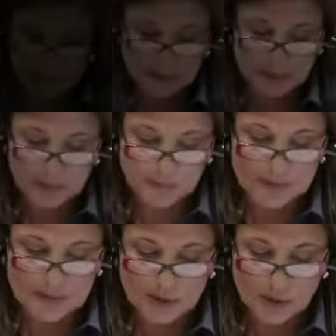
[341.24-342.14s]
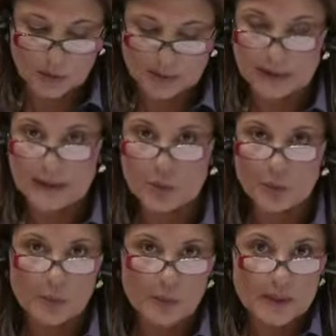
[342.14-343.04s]
In terms of
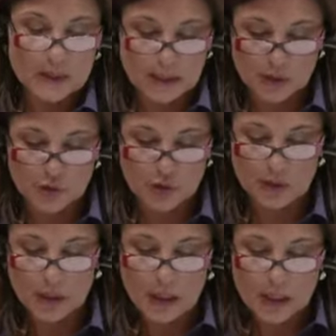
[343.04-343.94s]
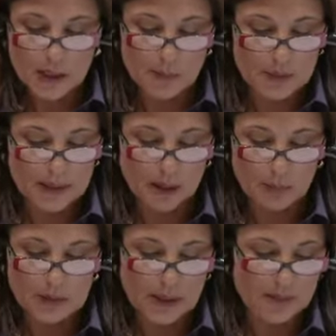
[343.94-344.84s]
promoting mental health and
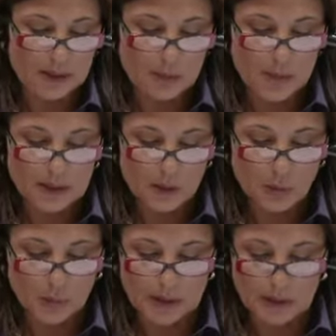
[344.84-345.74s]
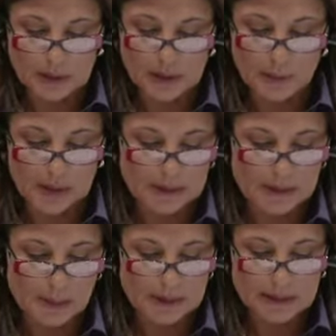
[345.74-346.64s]
stopping mental
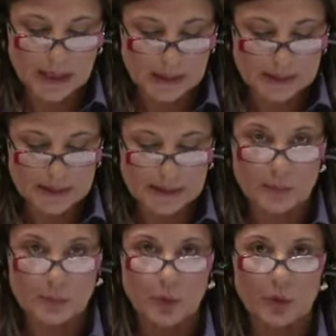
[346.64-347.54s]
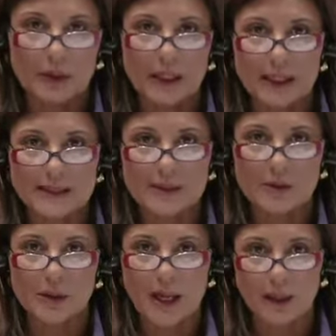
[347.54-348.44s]
disturbances, you need to have a
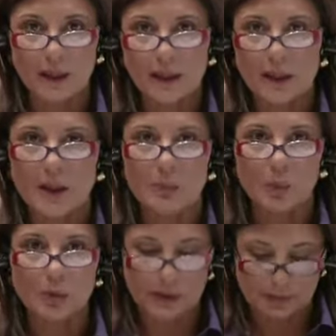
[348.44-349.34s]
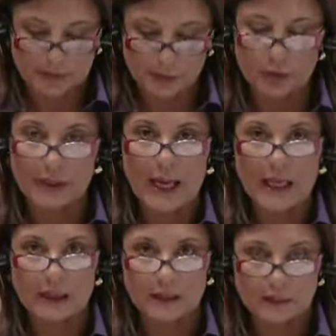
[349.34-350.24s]
mental health model
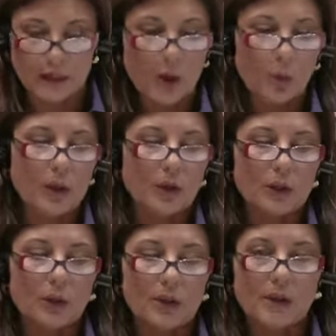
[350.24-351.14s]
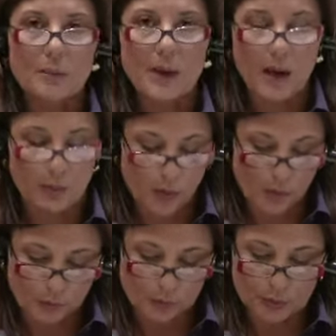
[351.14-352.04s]
which is relational
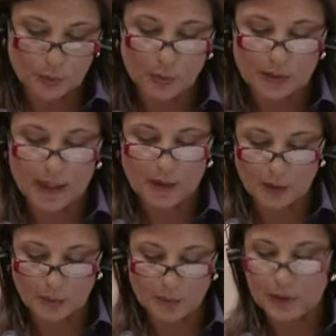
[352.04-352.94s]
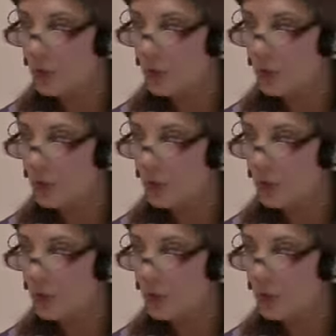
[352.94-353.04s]
and with many